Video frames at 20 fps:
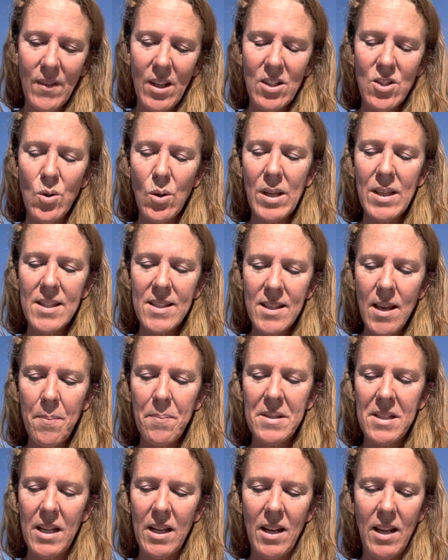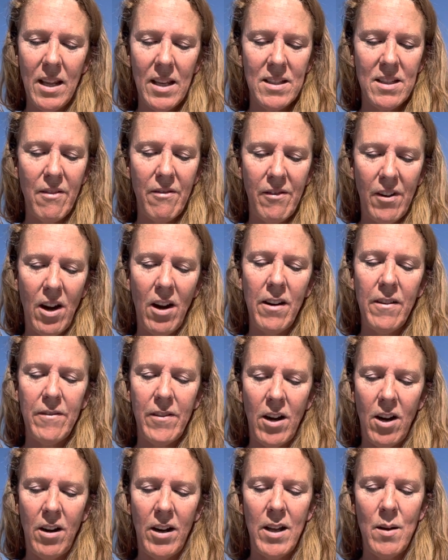To accept it is a very,
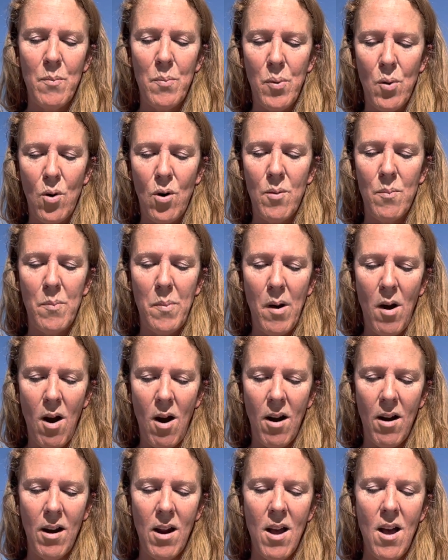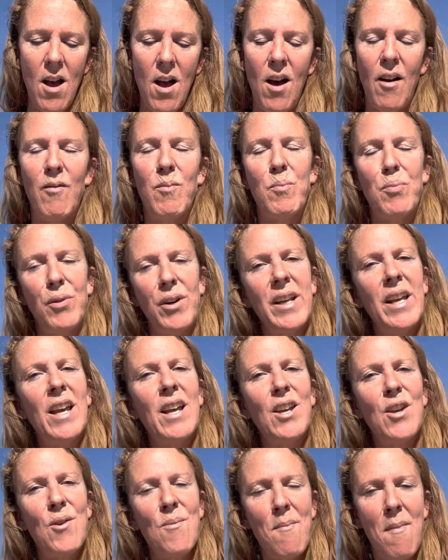very important part of
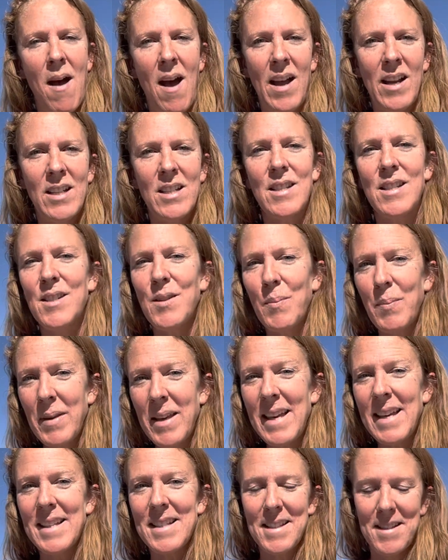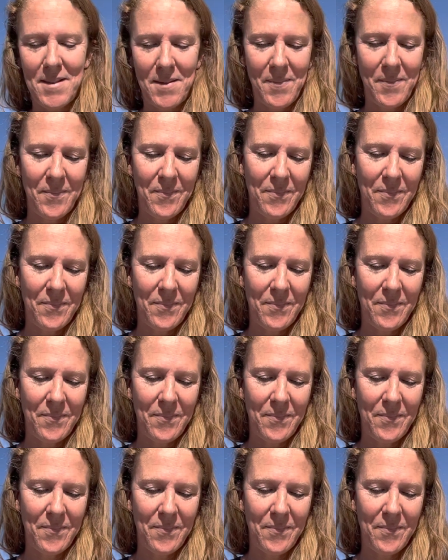bringing your mind to peace.